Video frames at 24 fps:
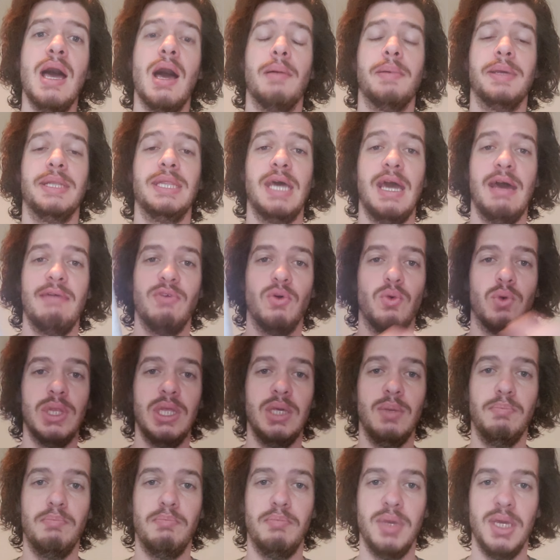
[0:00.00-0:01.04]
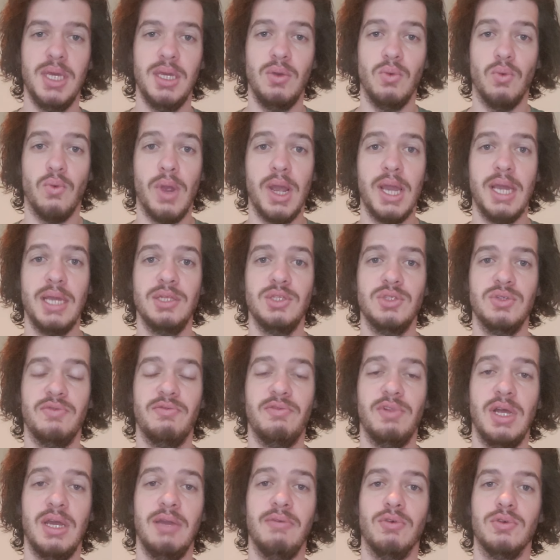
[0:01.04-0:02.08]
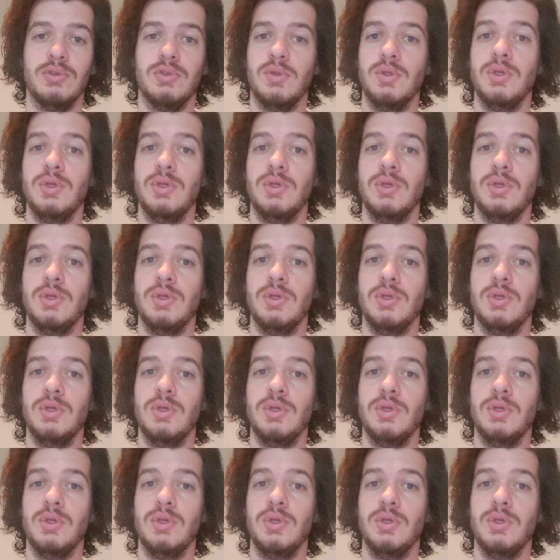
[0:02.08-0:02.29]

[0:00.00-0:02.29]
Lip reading: I mean they have a really big range of flavors.